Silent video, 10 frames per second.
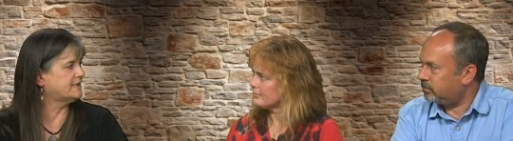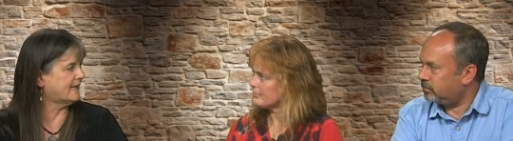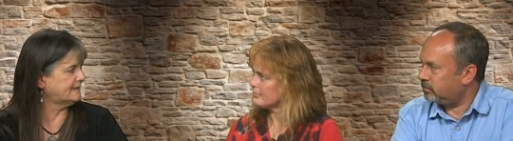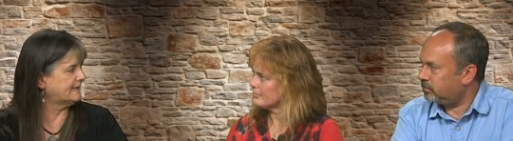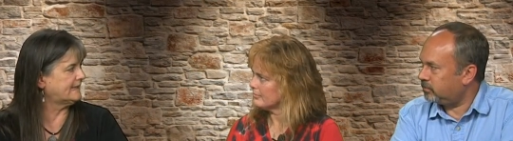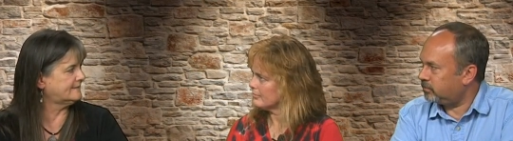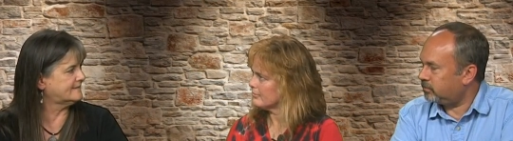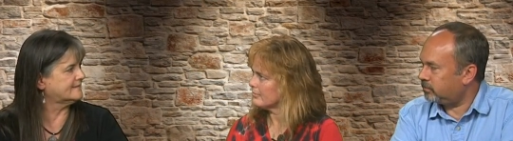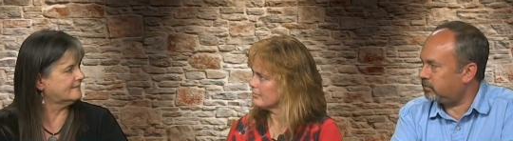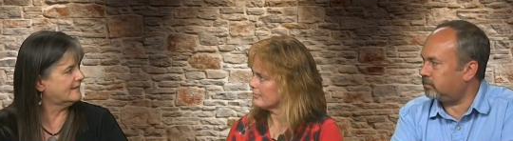Speaker 1: techniques
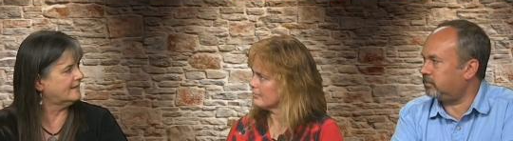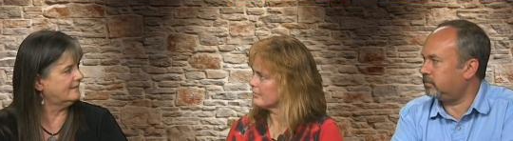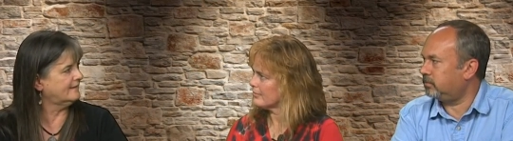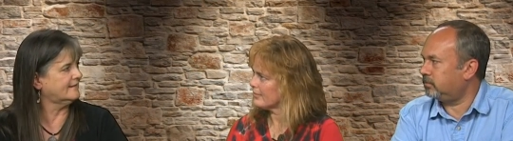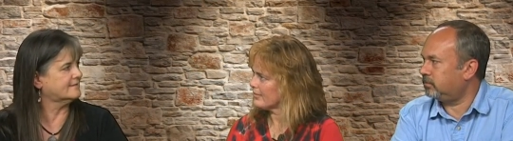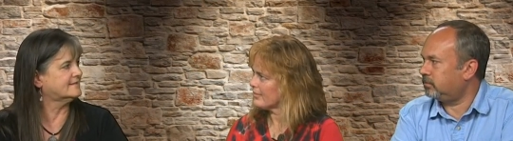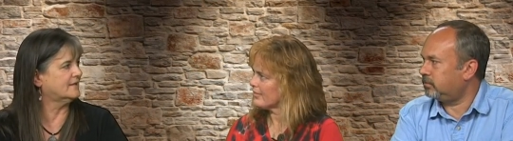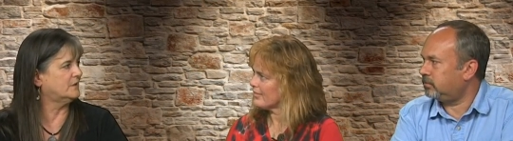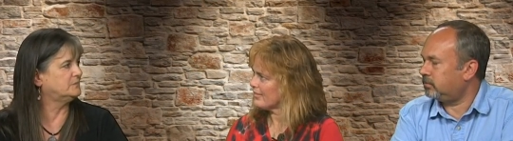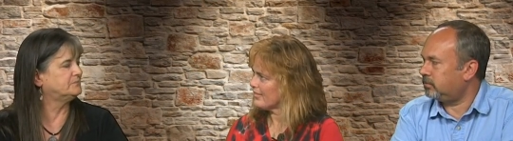
Speaker 2: and things.
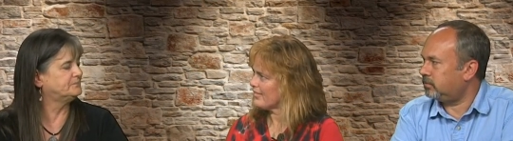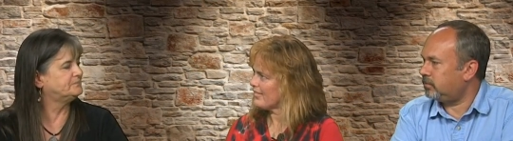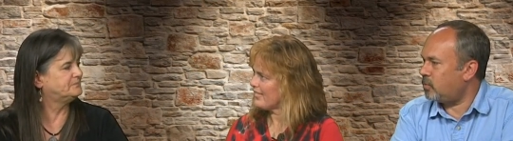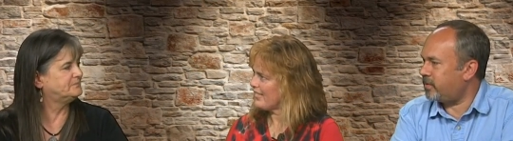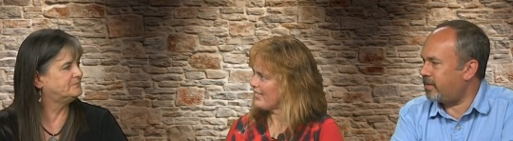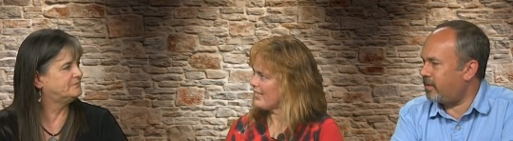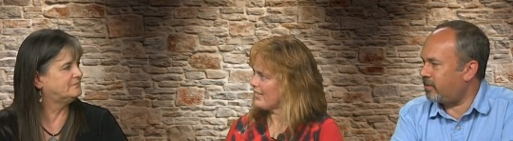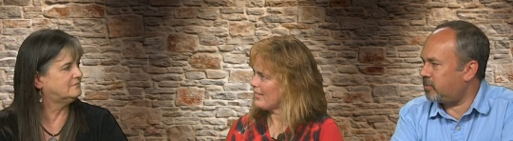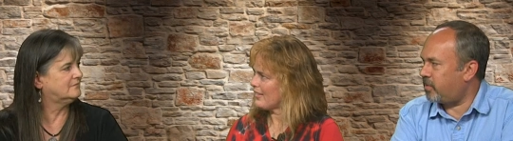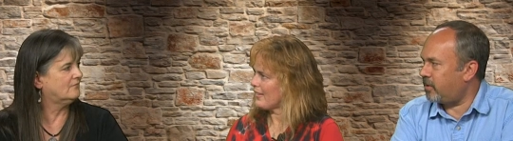So, what's the
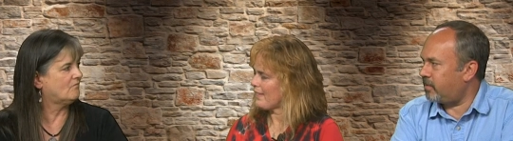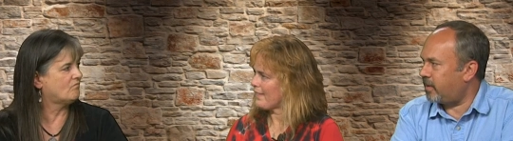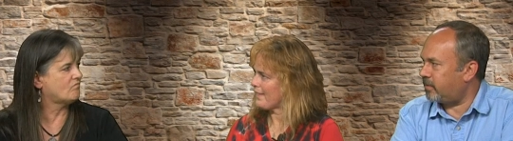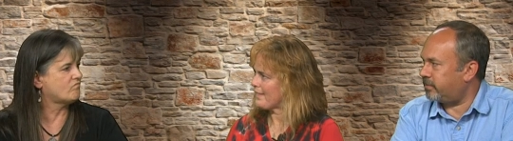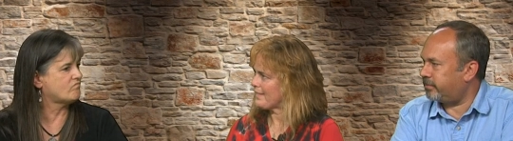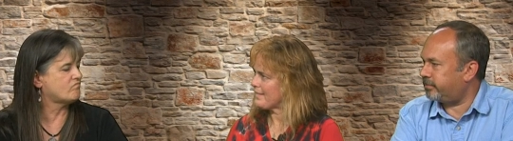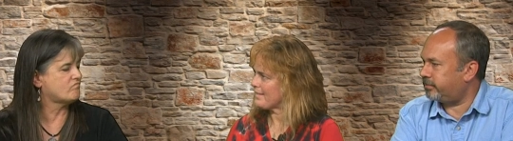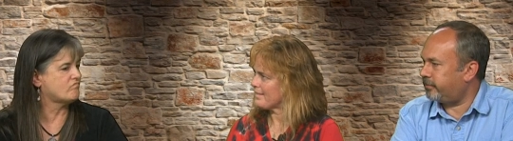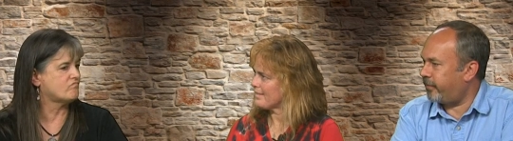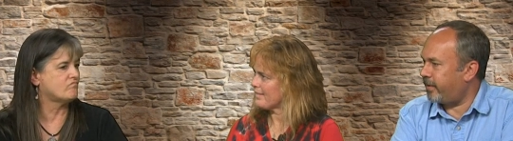hardest part about
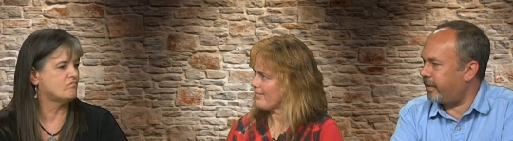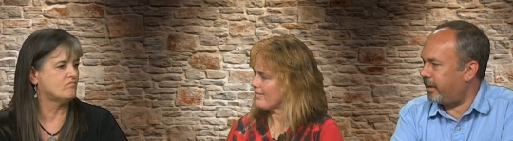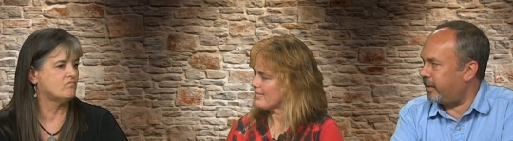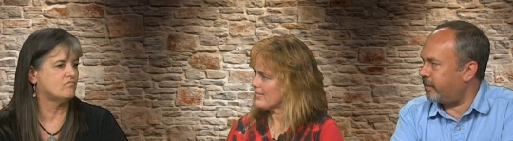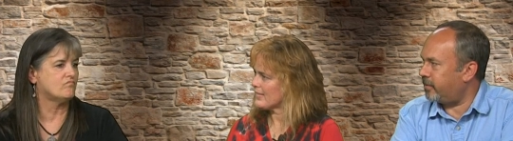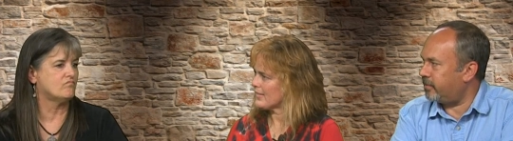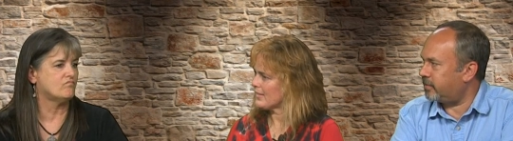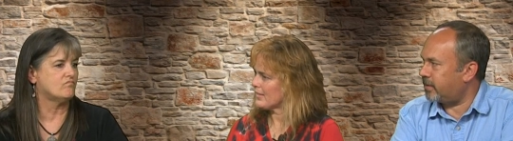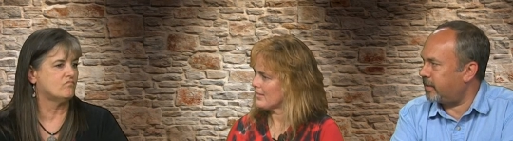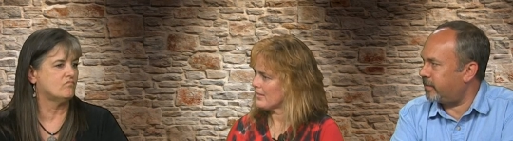figuring out how to do this
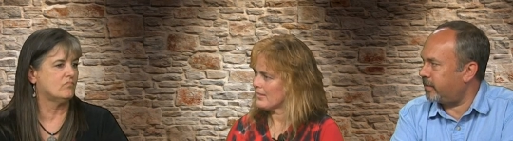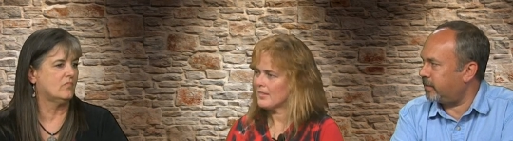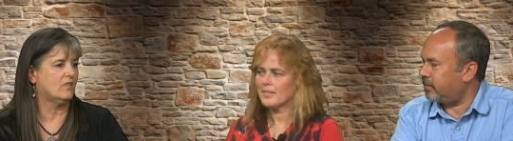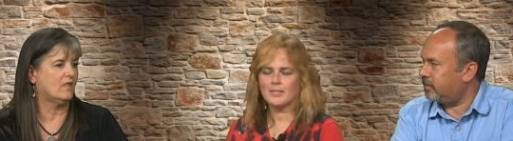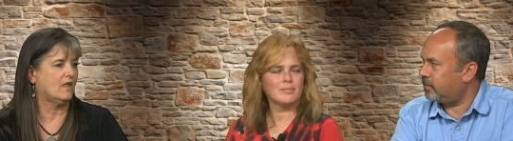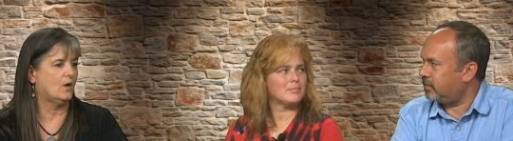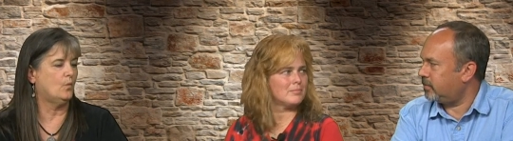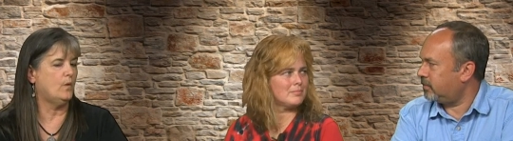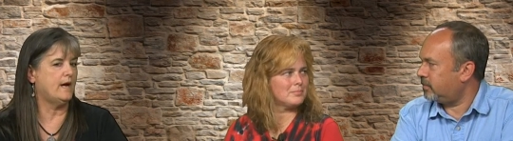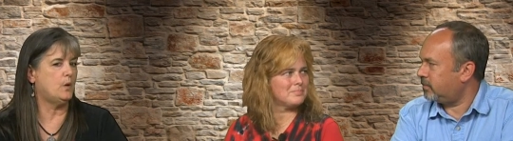kind of thing?
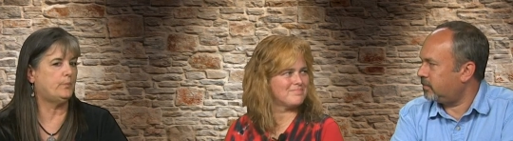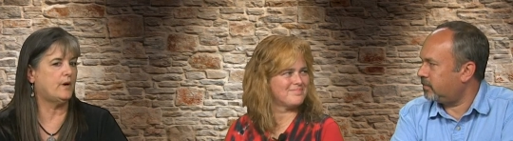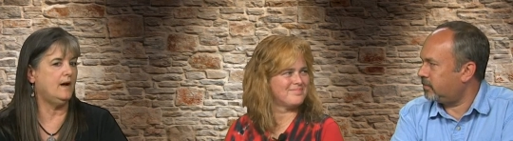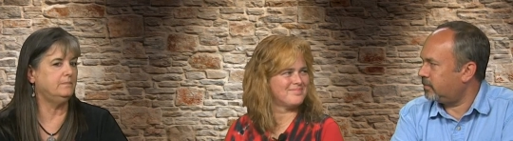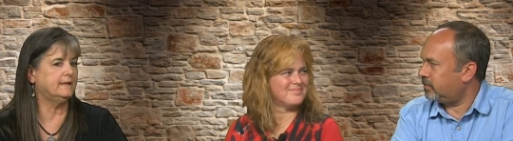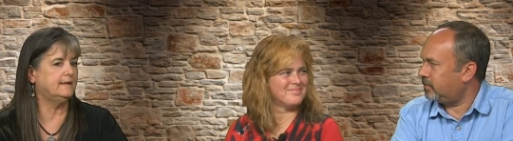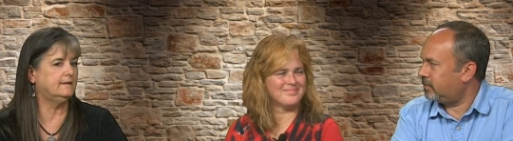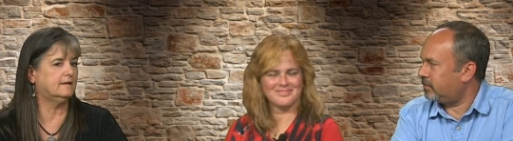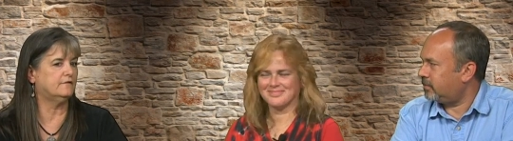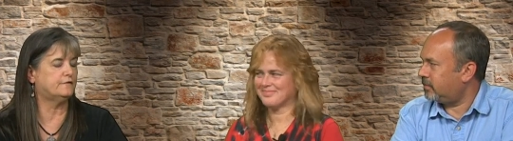
Speaker 1: Well, probably
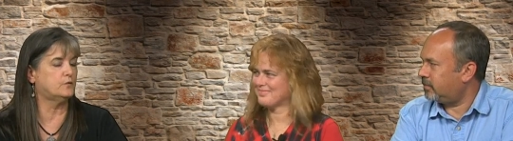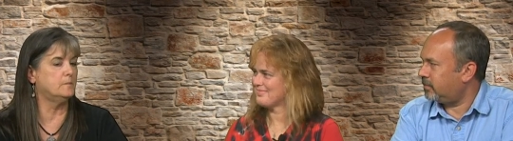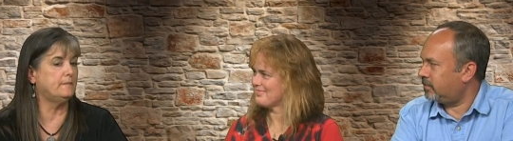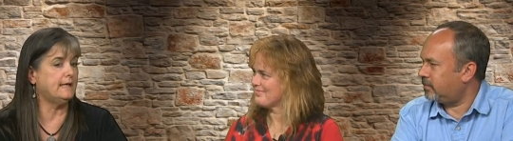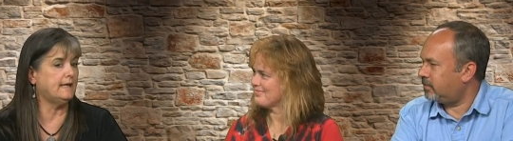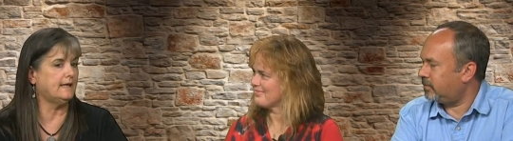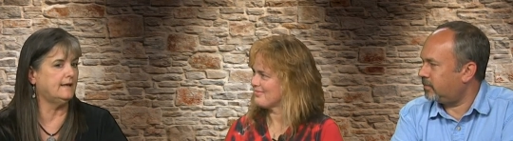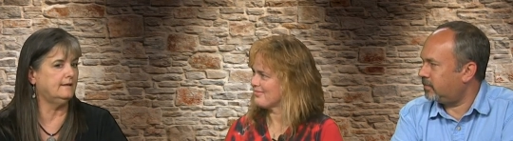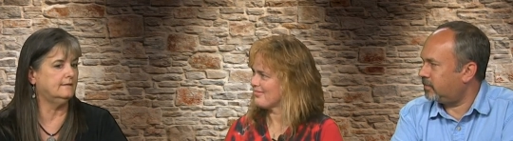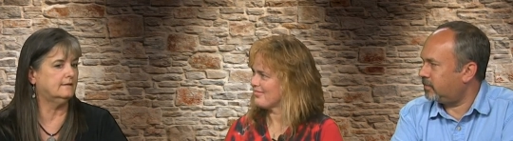for
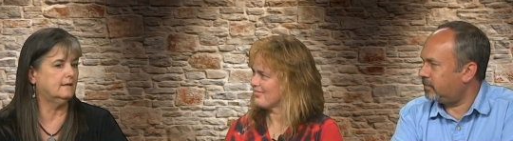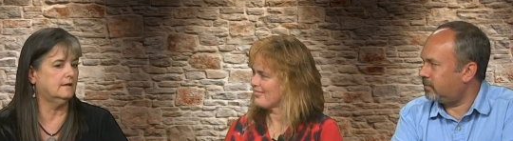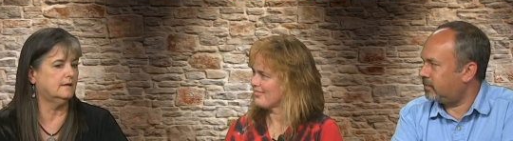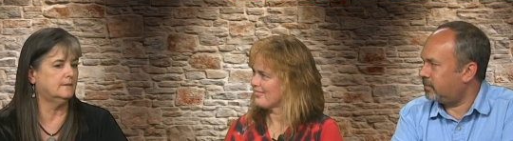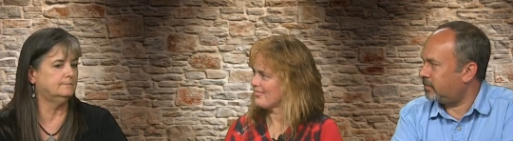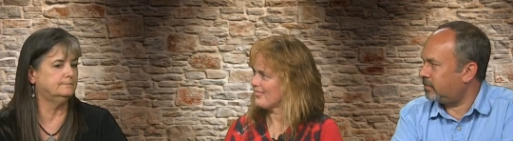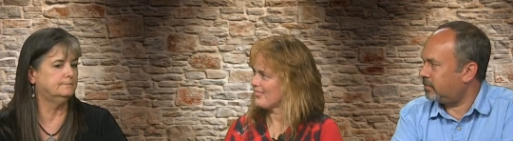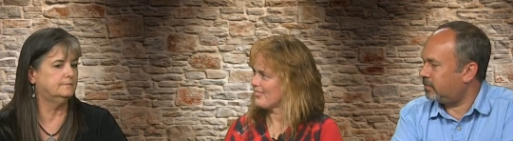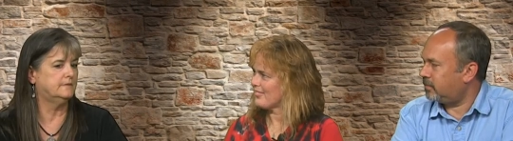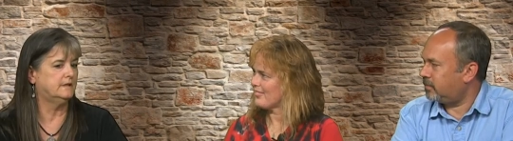me,
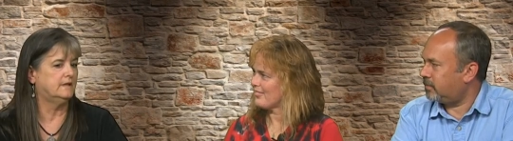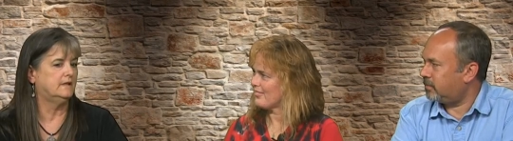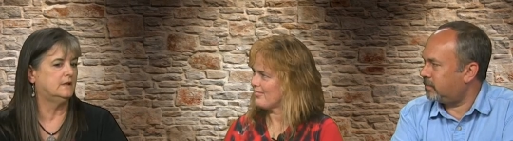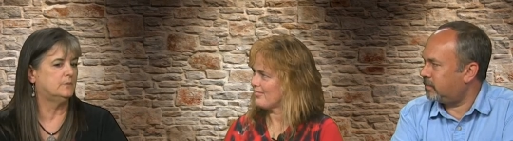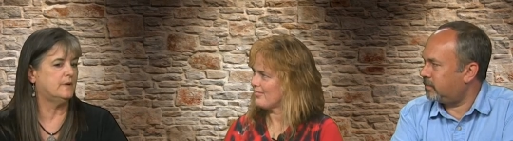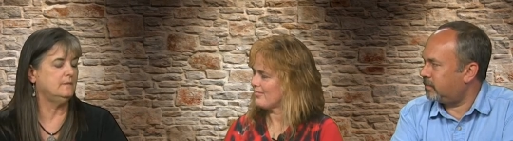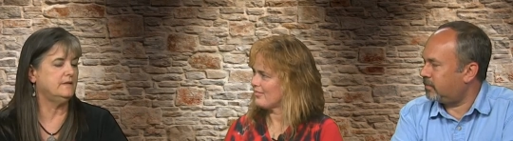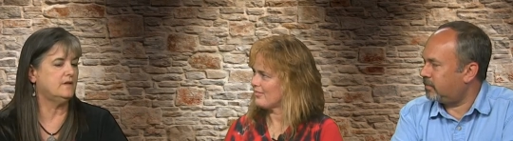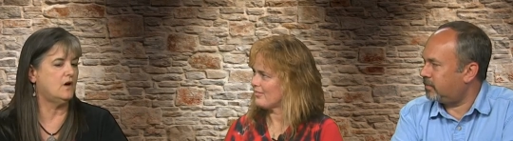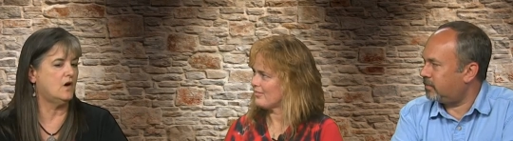probably
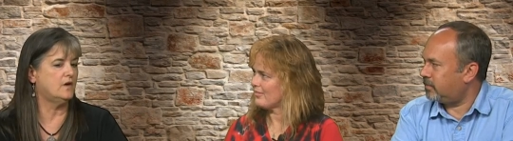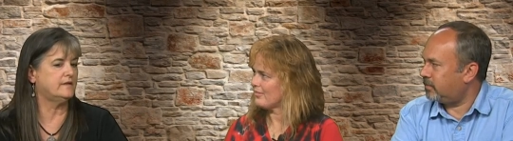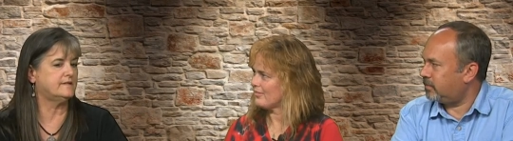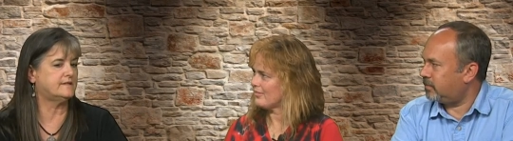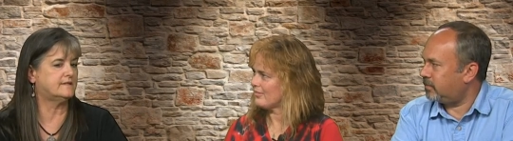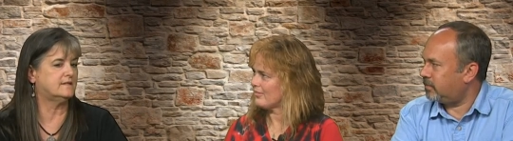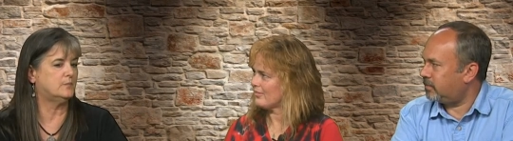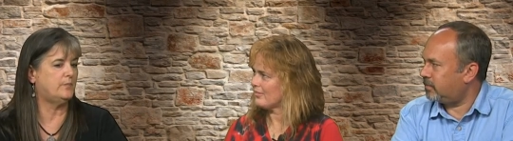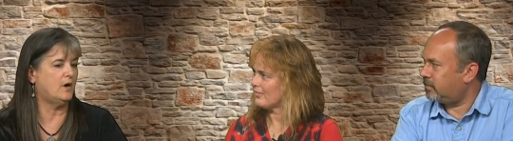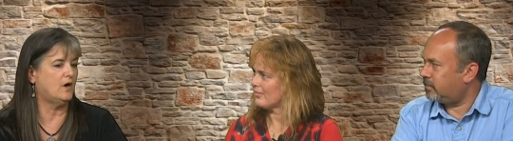the hardest
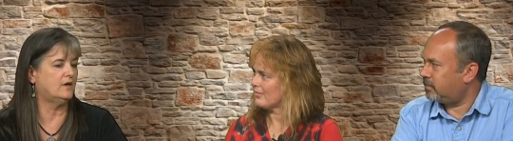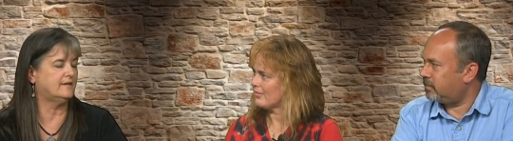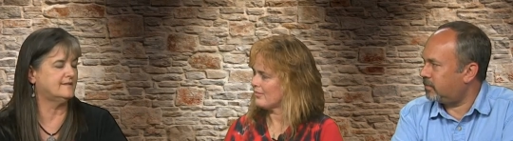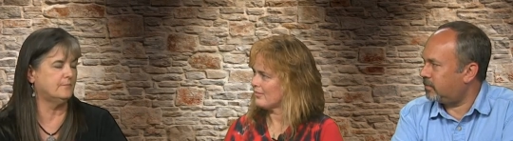part is